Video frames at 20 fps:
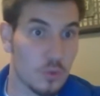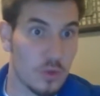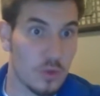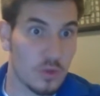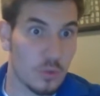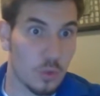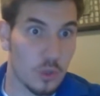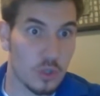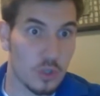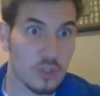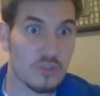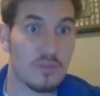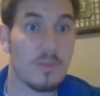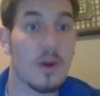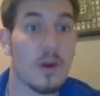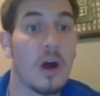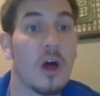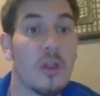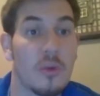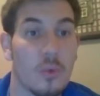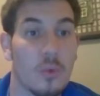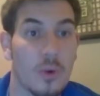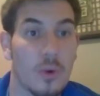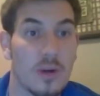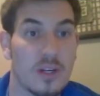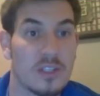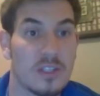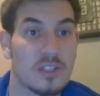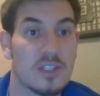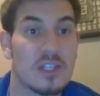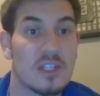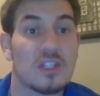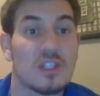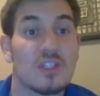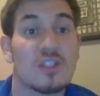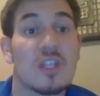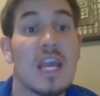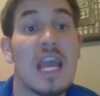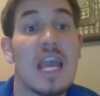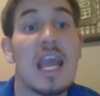with workers from other
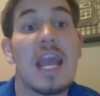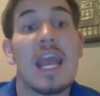organizations,